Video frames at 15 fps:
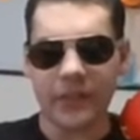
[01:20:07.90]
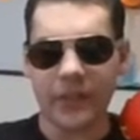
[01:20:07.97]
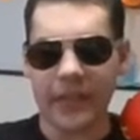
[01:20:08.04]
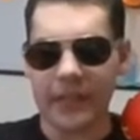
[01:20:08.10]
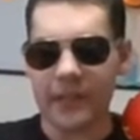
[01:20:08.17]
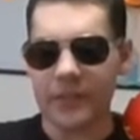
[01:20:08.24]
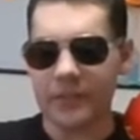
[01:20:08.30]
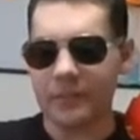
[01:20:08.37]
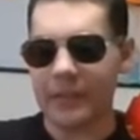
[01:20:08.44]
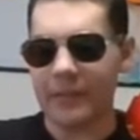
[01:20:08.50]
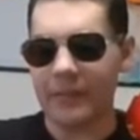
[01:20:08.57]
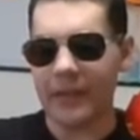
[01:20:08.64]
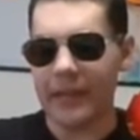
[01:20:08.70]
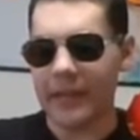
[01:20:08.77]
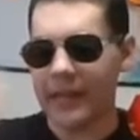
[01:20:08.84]
like those
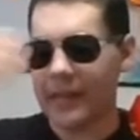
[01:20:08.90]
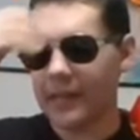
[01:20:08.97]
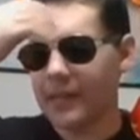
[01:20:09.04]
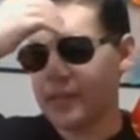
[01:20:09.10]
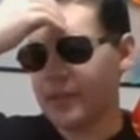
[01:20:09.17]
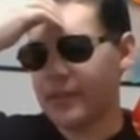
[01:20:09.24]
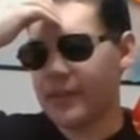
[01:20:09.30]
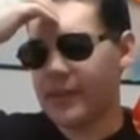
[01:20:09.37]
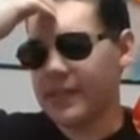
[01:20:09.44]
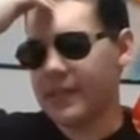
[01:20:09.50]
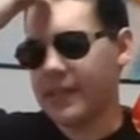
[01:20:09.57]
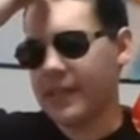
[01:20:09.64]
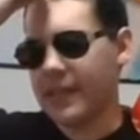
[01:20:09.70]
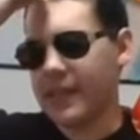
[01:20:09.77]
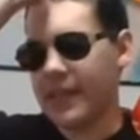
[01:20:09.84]
people I kind of knew, and then
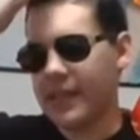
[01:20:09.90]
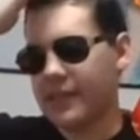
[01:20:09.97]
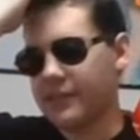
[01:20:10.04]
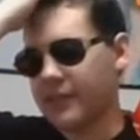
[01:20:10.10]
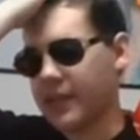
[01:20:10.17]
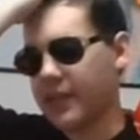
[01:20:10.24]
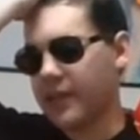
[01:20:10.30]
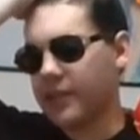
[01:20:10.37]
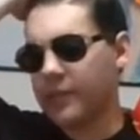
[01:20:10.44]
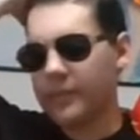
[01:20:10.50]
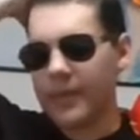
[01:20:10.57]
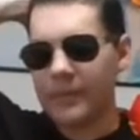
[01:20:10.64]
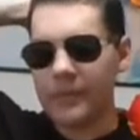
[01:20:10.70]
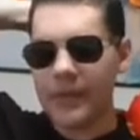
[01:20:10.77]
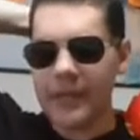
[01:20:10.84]
like half like other
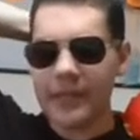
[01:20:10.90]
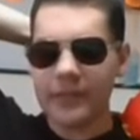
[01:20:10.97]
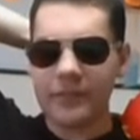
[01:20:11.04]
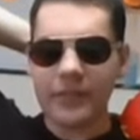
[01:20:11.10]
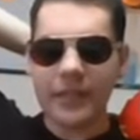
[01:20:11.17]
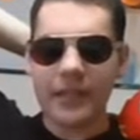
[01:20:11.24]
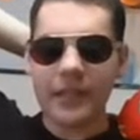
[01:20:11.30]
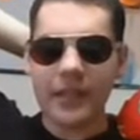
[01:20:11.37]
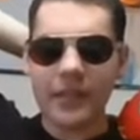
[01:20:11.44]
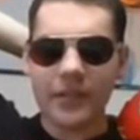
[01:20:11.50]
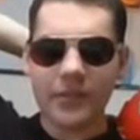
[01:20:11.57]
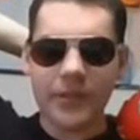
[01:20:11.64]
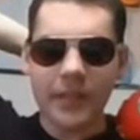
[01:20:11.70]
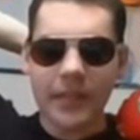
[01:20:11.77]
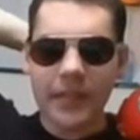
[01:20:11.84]
people I didn't really know.